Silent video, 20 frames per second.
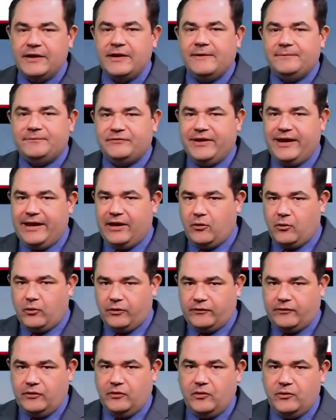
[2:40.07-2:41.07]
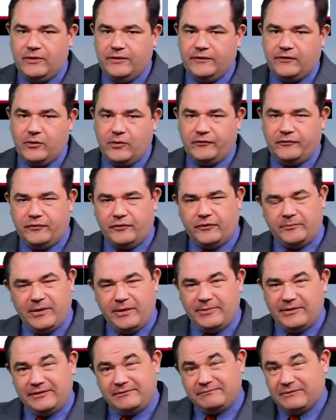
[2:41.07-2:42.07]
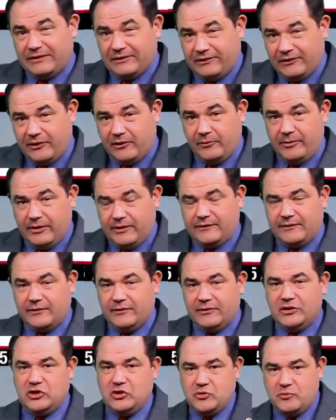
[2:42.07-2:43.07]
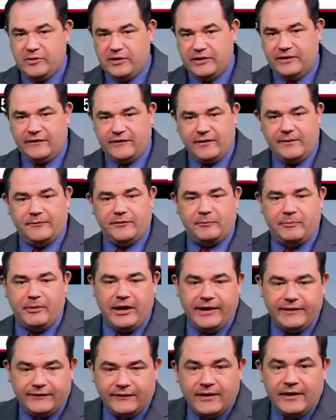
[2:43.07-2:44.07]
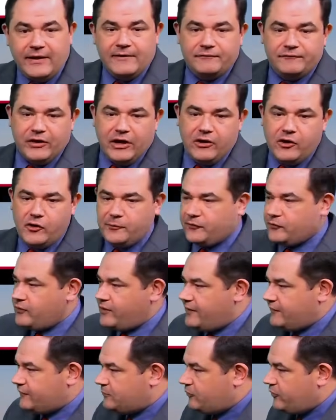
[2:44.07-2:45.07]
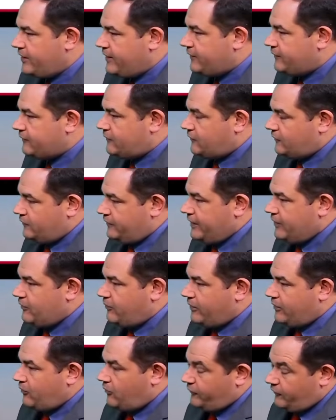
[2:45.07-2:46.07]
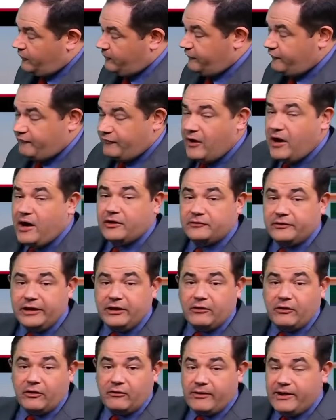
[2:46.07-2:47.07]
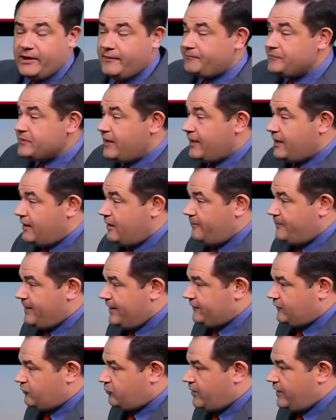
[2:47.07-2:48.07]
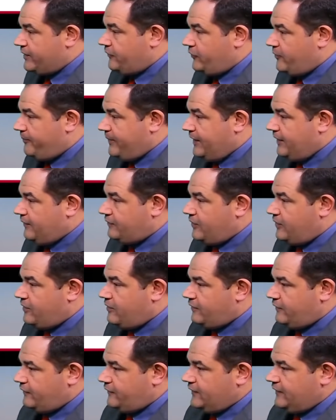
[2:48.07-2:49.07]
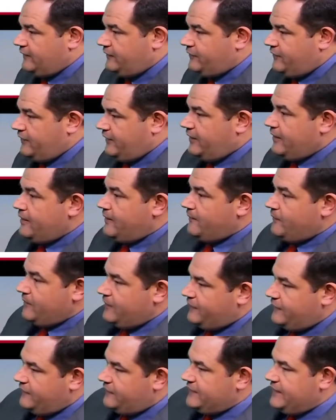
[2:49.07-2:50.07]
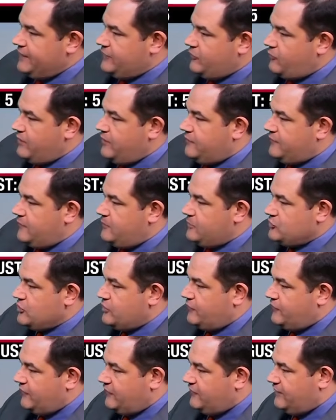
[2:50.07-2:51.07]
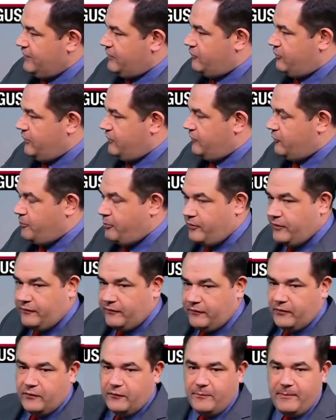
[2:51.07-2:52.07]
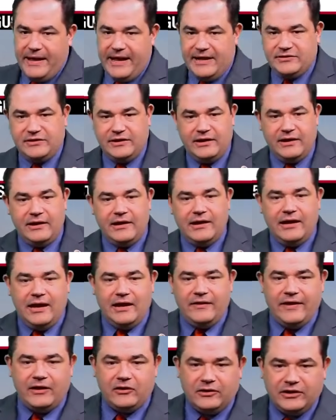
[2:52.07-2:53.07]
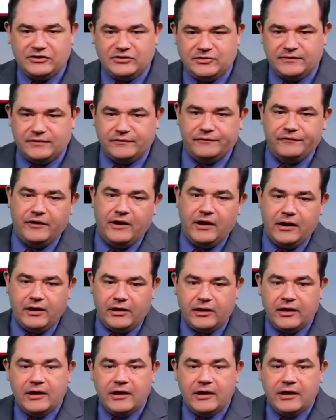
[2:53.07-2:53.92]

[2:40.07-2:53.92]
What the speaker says: day or two, and so it feels maybe a little bit humid in some spots. Fairhope still has some clouds lingering or some fog lingering around as it's right on the bay there, and you see the 68 degree temperature, 68 degree dew point, so those matching, and that'll get you some fog